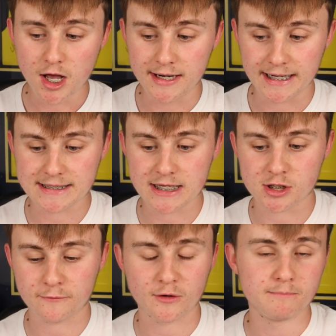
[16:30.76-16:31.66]
earning
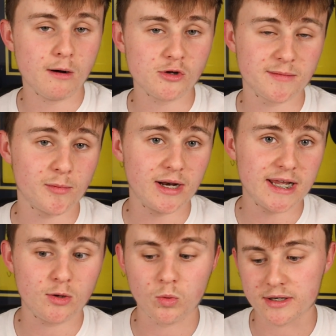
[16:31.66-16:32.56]
attention from multiple
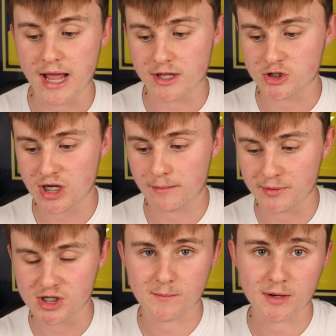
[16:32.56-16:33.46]
League One and
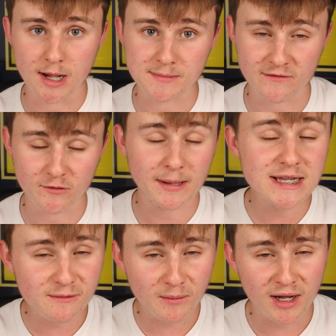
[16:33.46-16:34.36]
Championship clubs. And for
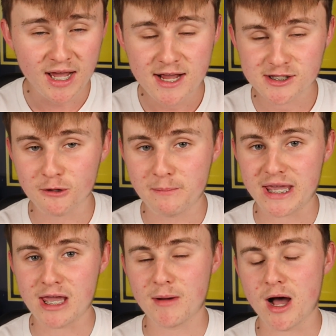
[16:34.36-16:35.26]
Peterborough to
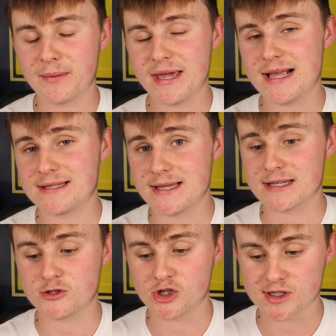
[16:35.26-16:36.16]
pick him up, it is
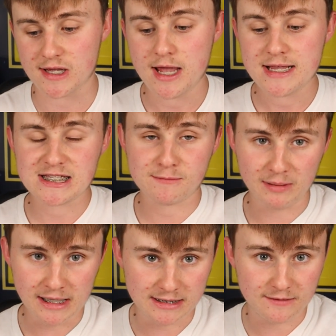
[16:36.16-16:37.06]
just
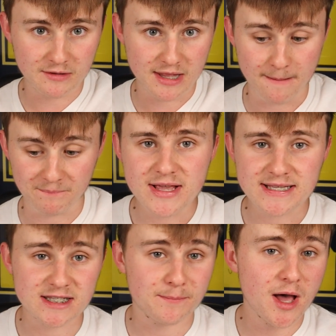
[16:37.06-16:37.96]
splendid for them. This
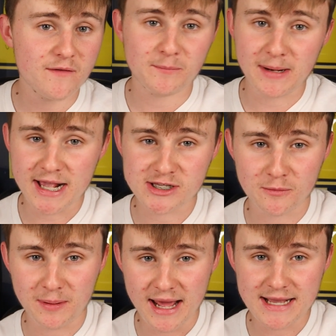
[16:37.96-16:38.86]
is the perfect player to
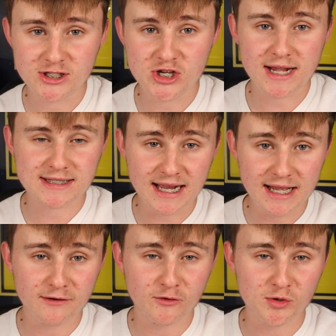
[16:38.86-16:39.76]
replace Jack
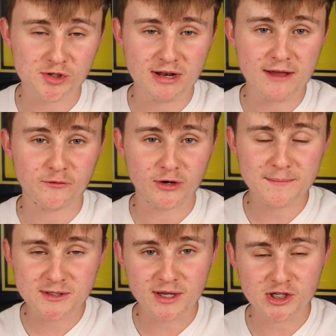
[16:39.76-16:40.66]
Taylor, of course, who left for
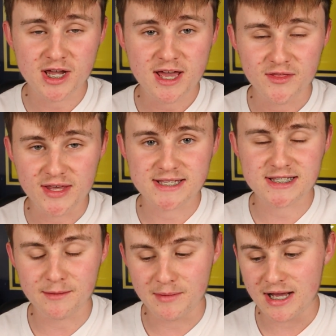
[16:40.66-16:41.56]
Ipswich this
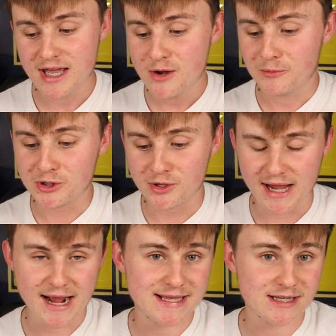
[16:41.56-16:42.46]
summer. When you look
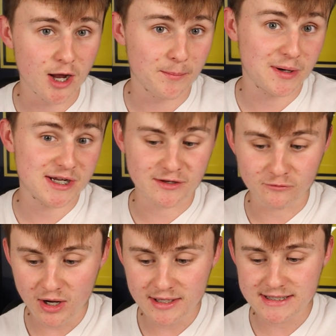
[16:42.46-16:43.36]
at his high progressive
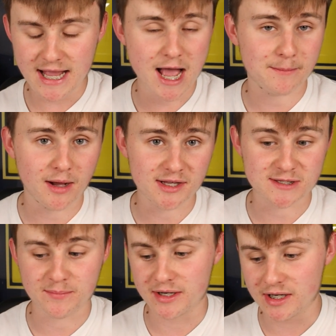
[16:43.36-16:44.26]
runs and passes
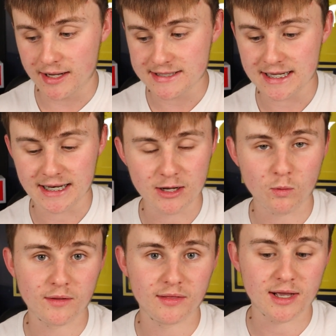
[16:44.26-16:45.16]
per 19 League
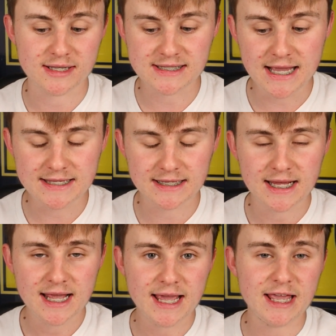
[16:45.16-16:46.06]
One last season,
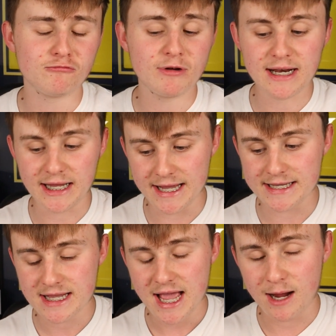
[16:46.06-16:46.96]
he really
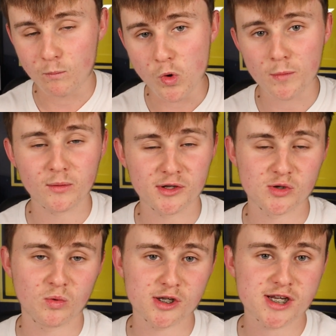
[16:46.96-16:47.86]
is and will be one to
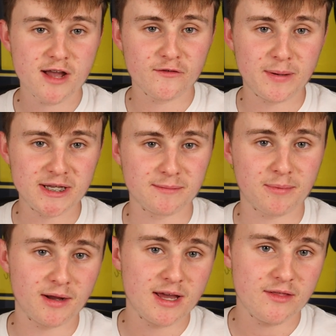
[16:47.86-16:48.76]
watch for
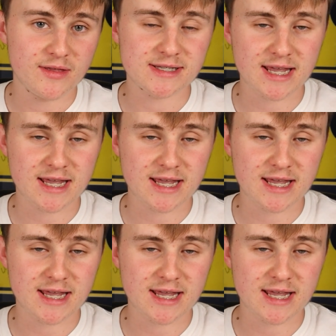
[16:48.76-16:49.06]
Peterborough this